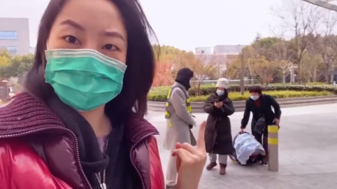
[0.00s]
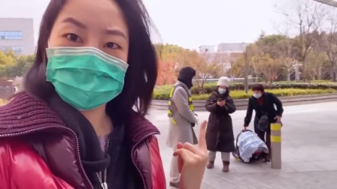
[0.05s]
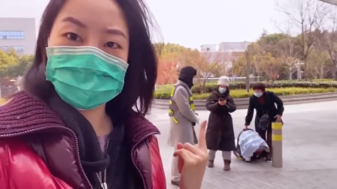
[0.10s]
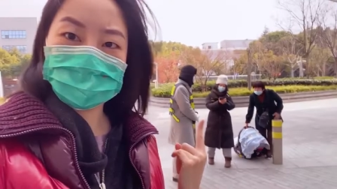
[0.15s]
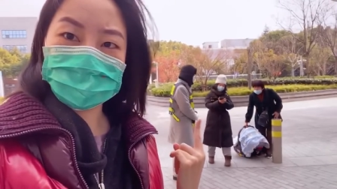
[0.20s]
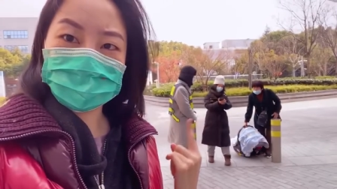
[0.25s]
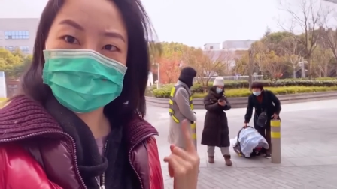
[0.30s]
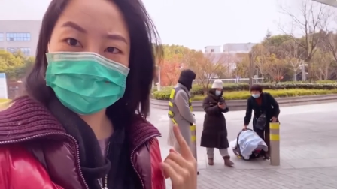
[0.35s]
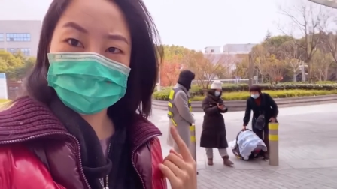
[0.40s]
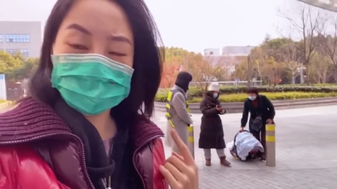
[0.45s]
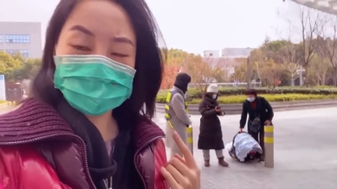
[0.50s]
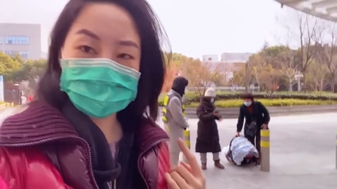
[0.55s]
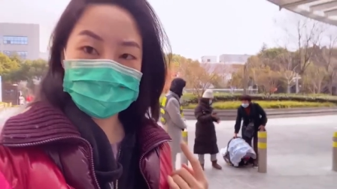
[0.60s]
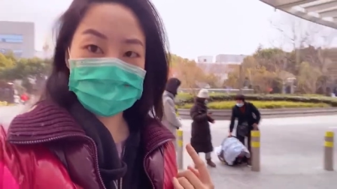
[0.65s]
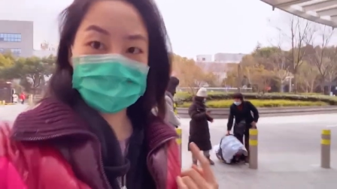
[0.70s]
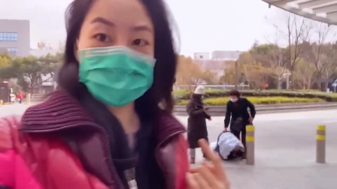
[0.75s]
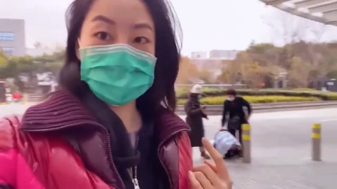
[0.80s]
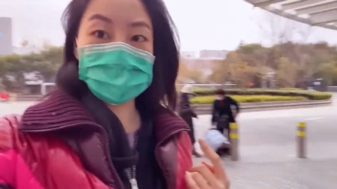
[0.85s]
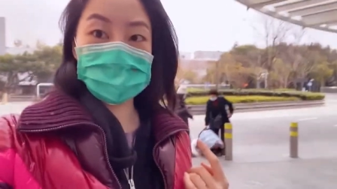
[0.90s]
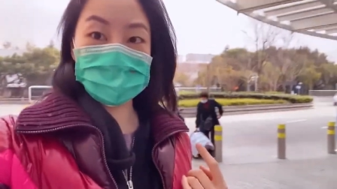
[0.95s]
Everybody
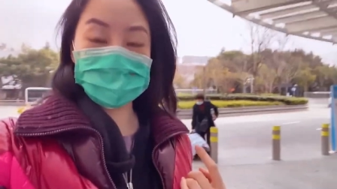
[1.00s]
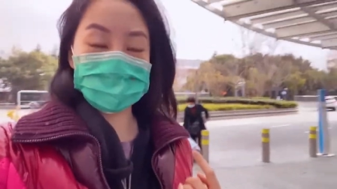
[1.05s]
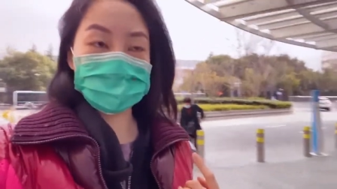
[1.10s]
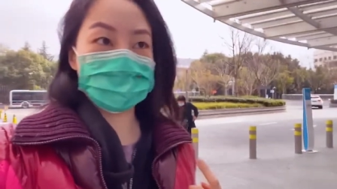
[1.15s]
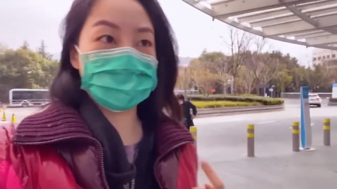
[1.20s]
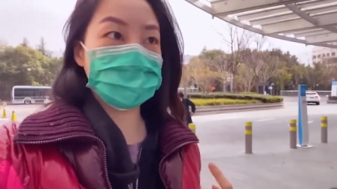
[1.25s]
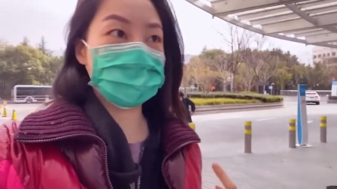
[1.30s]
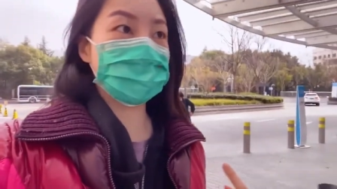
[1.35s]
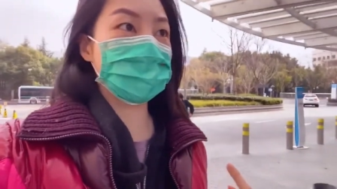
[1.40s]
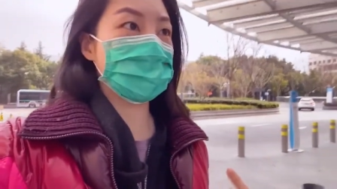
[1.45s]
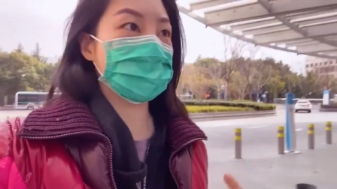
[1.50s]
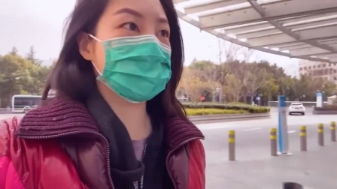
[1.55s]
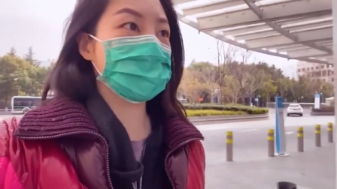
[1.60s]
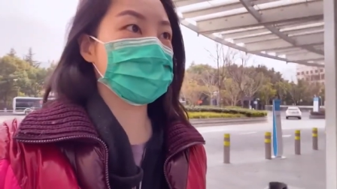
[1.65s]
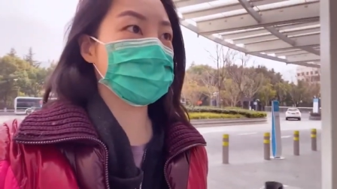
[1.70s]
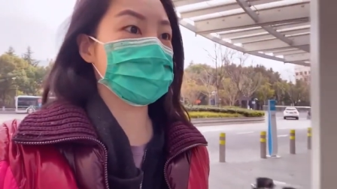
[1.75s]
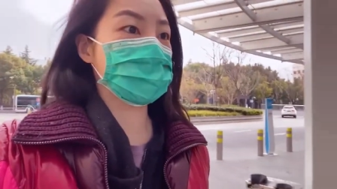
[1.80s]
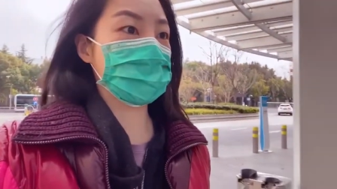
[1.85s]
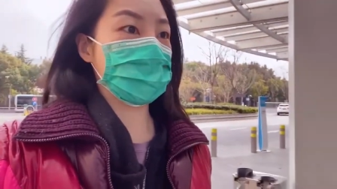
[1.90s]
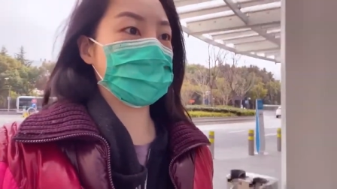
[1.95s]
doing their health QR
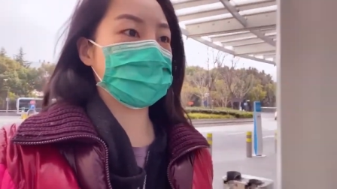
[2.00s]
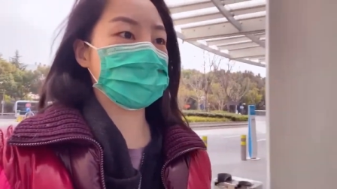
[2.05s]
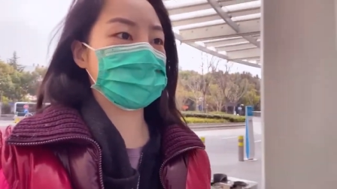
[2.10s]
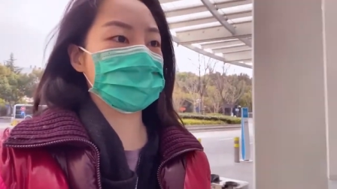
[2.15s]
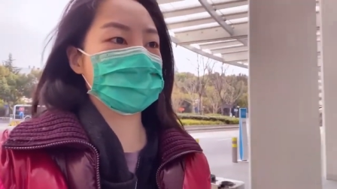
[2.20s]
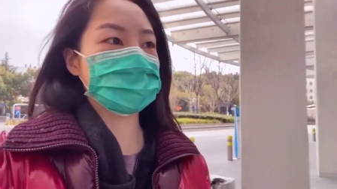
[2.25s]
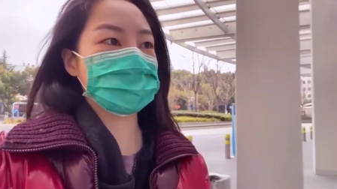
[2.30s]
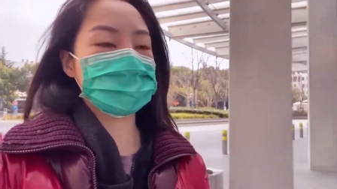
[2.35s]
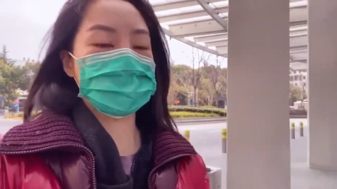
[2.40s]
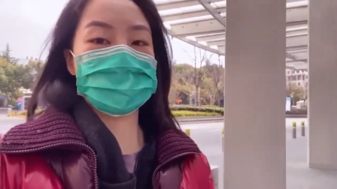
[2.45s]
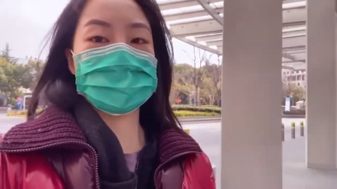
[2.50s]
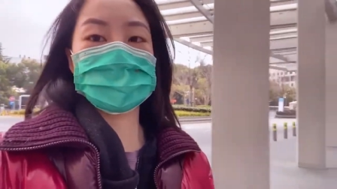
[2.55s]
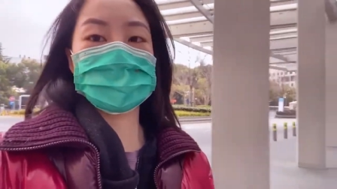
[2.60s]
code checks.